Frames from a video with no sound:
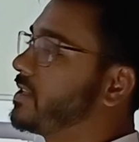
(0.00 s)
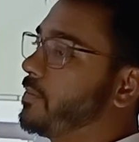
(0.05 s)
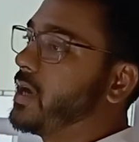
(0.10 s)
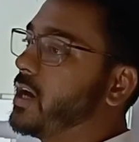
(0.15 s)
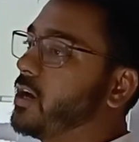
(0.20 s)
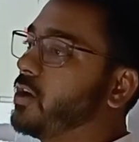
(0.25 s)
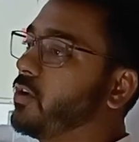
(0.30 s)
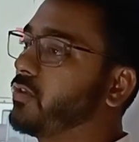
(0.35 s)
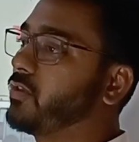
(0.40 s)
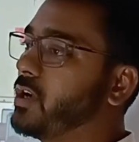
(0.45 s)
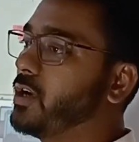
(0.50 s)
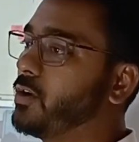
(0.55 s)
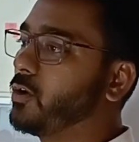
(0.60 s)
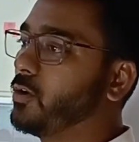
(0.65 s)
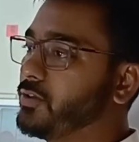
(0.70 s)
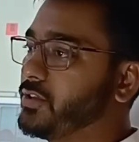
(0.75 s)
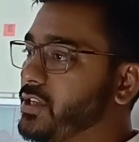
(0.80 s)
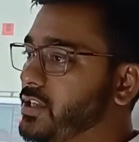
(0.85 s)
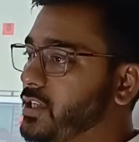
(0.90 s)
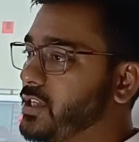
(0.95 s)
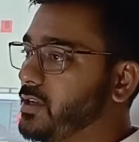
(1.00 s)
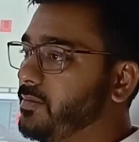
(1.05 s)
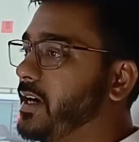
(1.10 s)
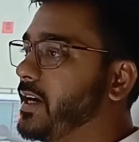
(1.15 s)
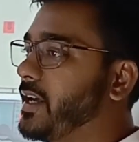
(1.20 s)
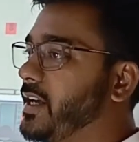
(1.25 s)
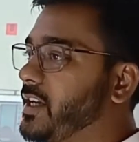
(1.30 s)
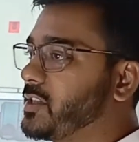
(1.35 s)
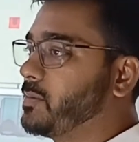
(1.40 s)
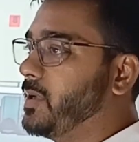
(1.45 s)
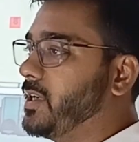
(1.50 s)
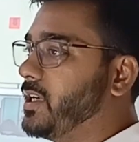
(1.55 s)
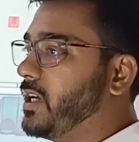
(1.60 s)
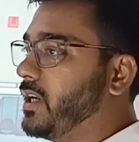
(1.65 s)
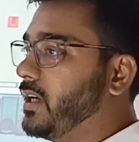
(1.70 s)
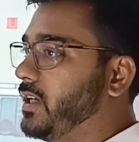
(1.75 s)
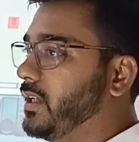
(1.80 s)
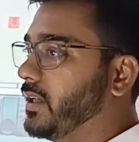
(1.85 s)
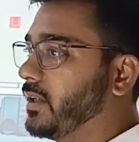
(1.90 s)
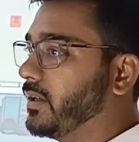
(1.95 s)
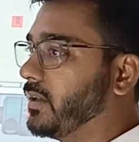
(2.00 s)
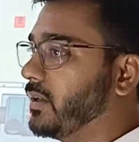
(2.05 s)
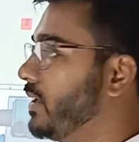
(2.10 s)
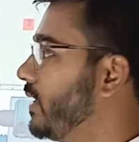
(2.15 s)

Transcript: a part of control system that I explained earlier.